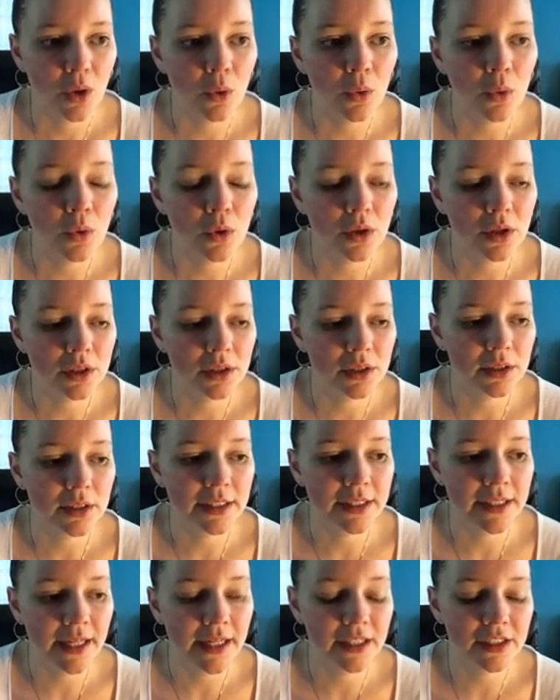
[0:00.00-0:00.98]
or
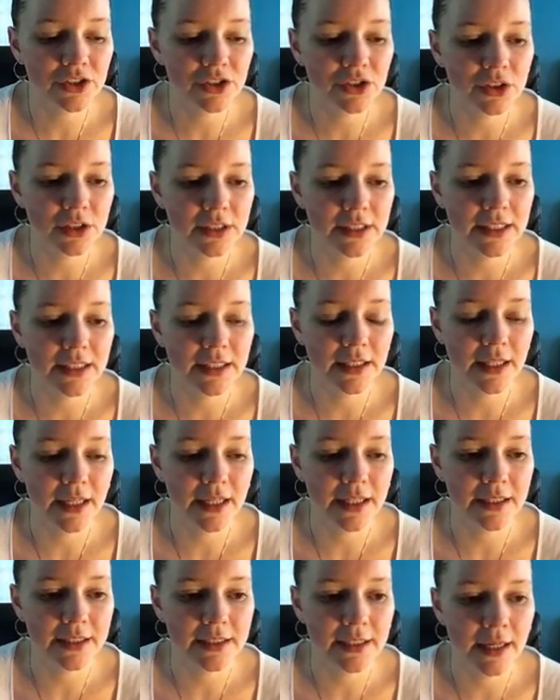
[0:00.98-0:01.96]
occasionally,
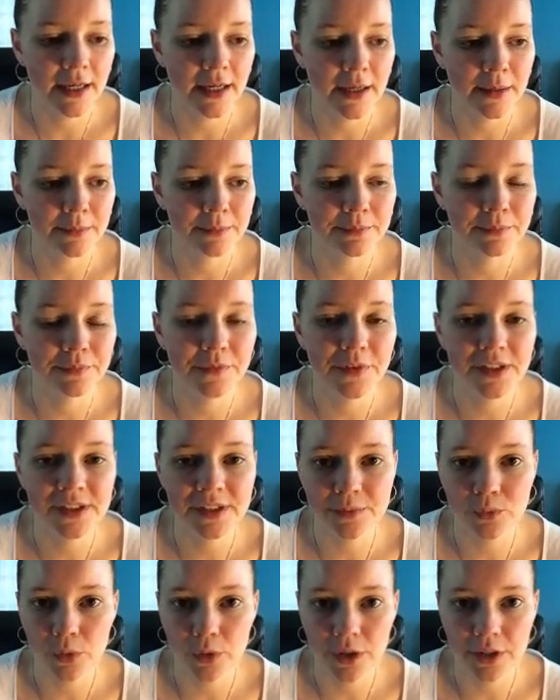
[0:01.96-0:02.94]
like
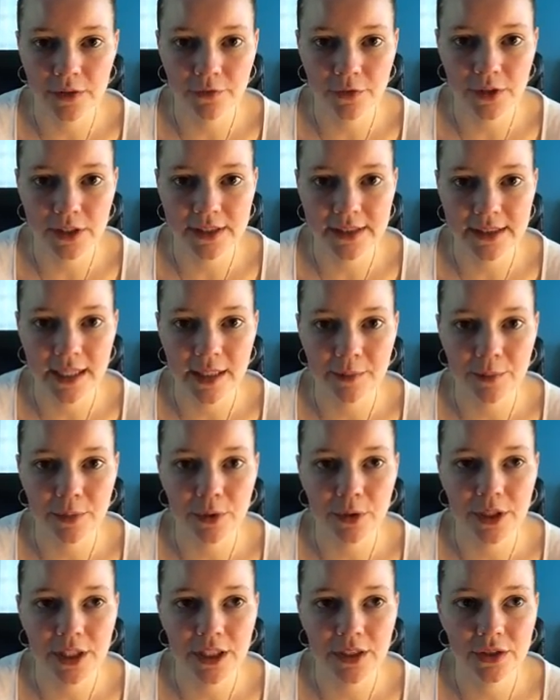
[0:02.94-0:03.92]
this morning, for
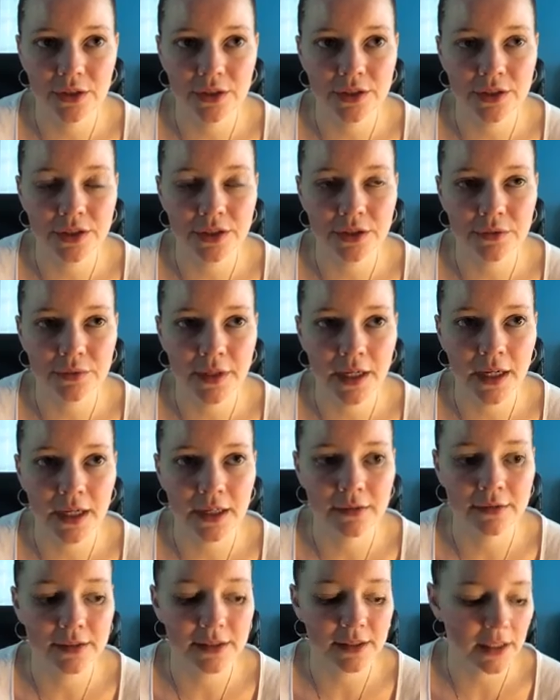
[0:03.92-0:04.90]
example, he nursed
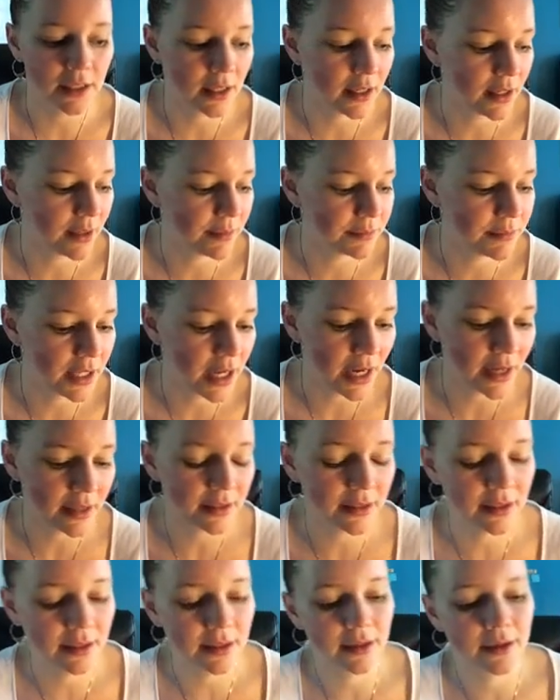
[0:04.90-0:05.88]
around 9
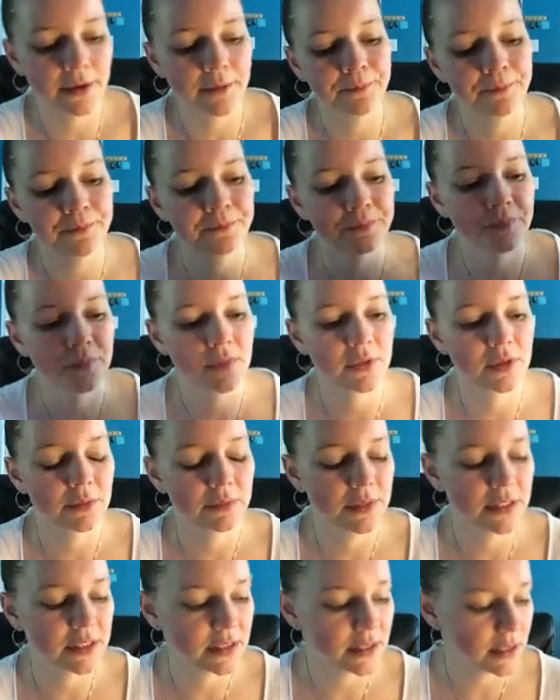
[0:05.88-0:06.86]
a.m.
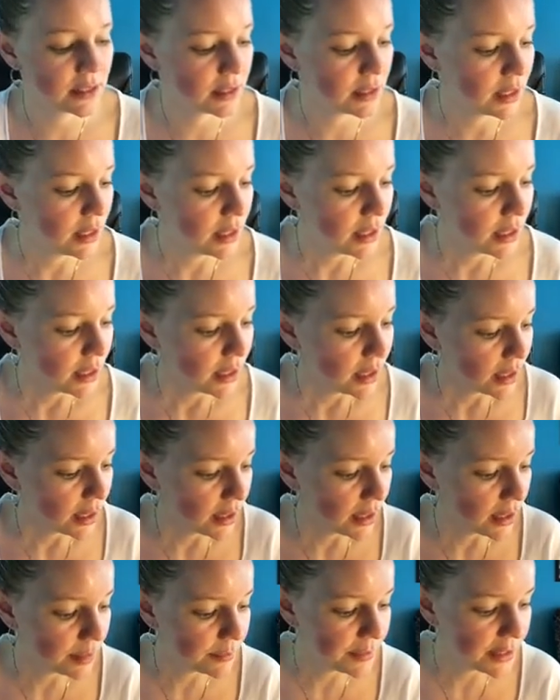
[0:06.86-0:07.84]
Let me see.
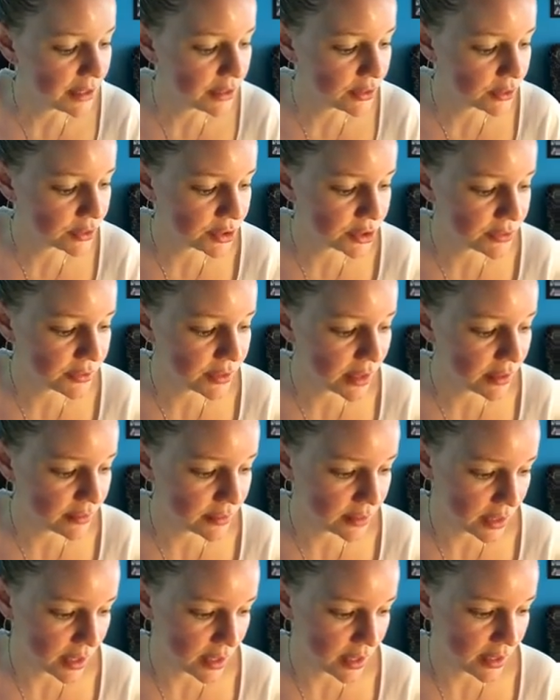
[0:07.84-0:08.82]
He nursed
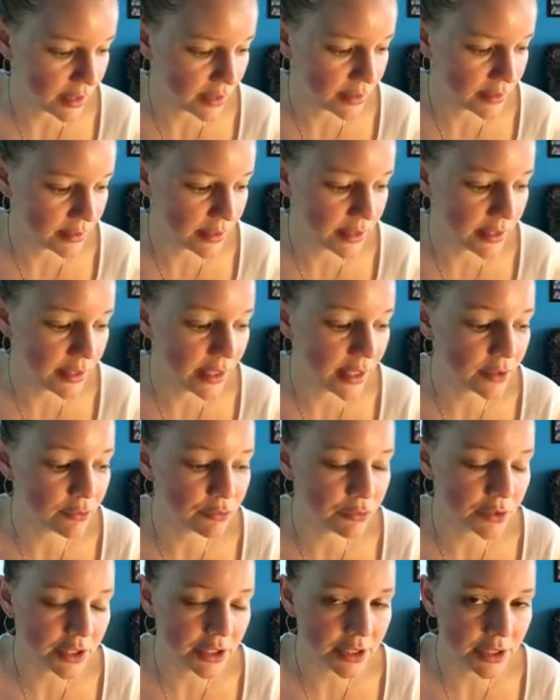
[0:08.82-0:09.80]
around 9. He had a
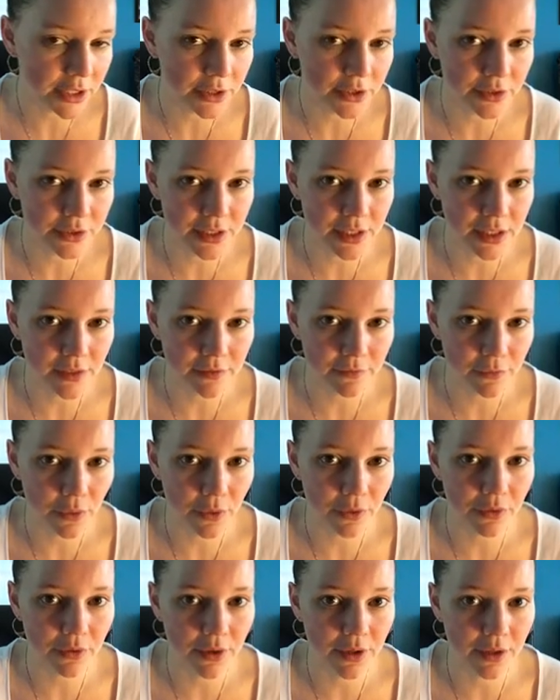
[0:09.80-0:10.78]
really good nursing at
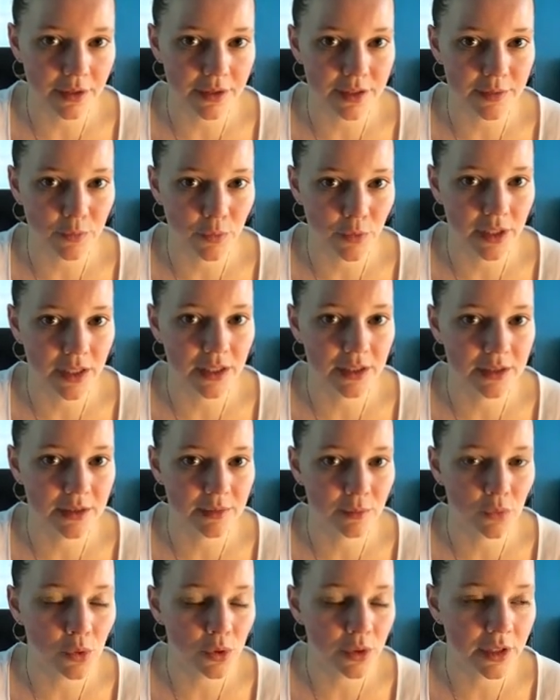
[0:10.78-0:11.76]
4:30 this morning.
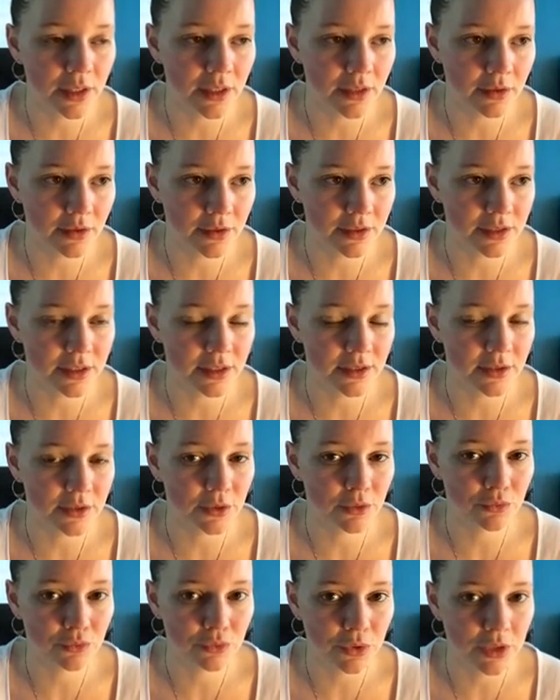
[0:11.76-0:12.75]
His morning nursings
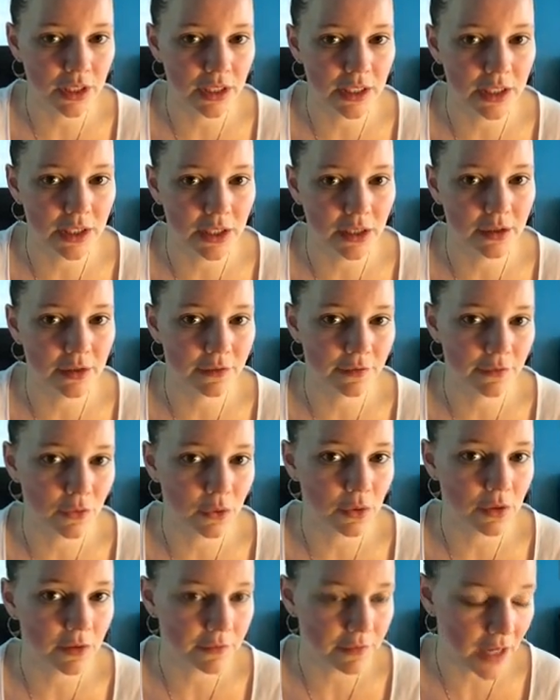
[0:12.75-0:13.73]
are really good. The
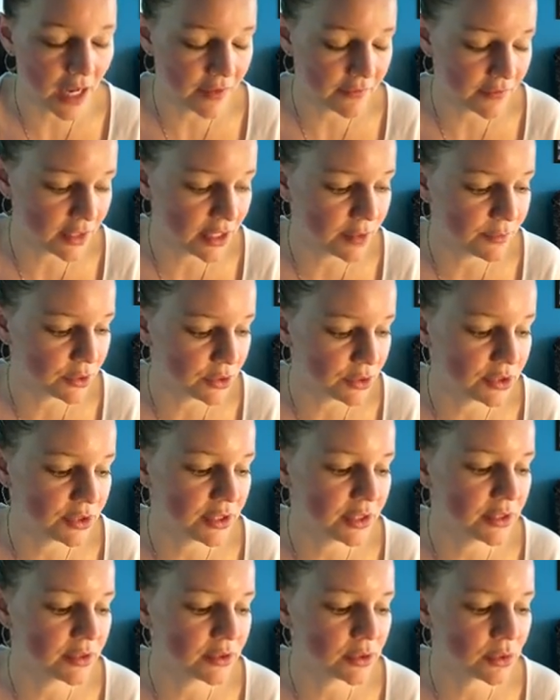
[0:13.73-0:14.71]
4 or 5 a.m.
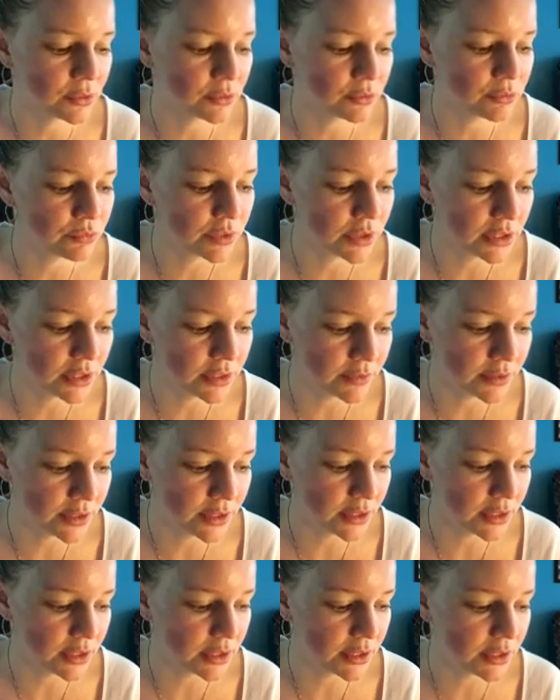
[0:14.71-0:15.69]
nursings are really,
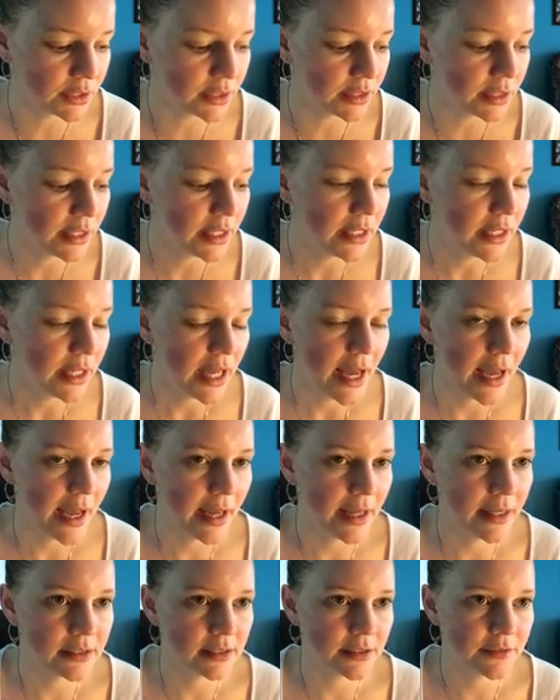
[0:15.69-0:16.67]
really good.
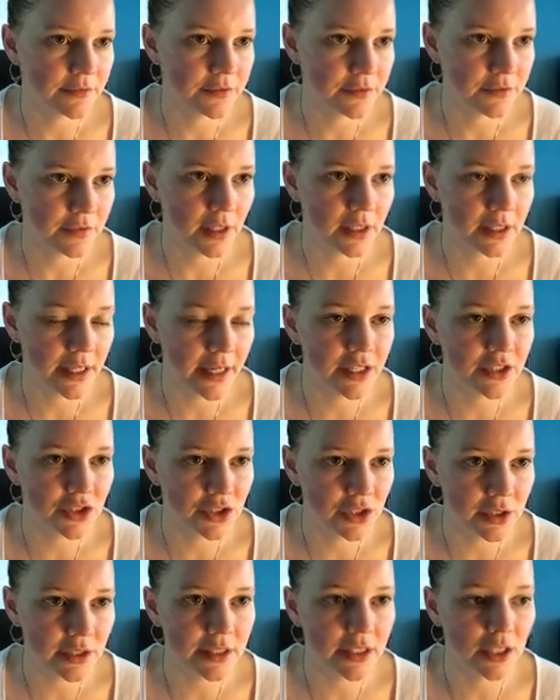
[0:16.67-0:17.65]
And
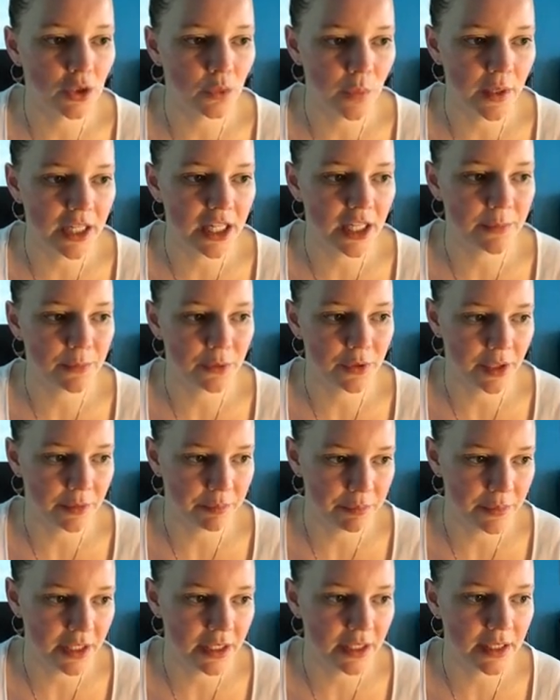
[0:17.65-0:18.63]
occasionally he'll wake up
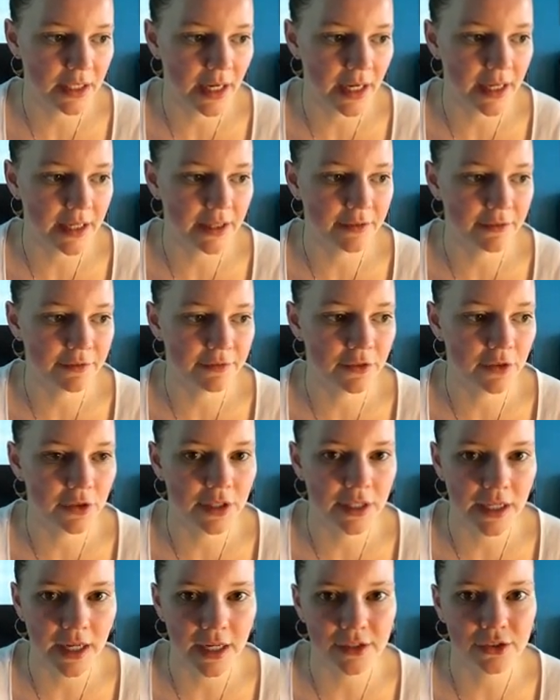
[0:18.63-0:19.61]
around midnight
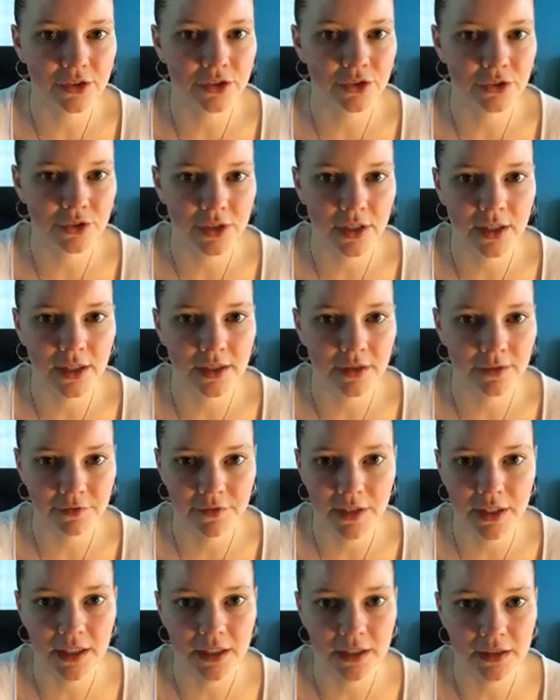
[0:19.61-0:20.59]
for an extra
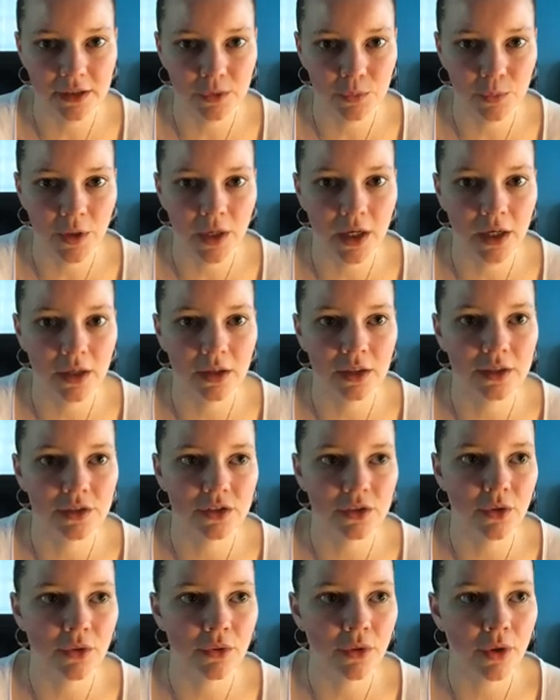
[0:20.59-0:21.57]
feeding as well.
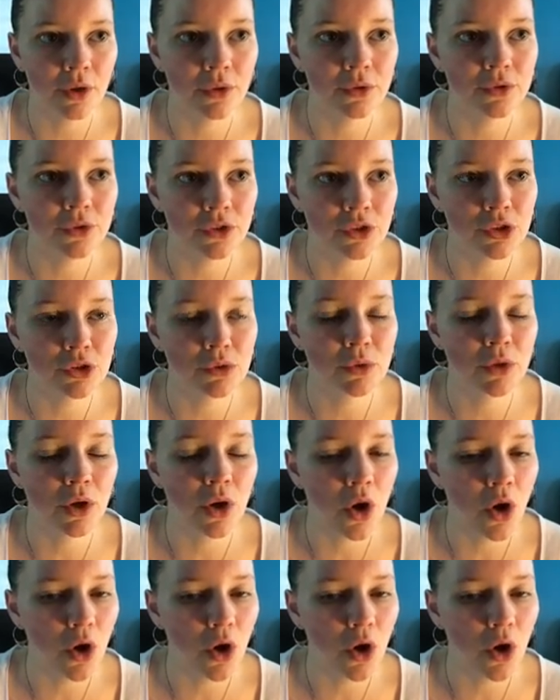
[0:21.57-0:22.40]
And so those two are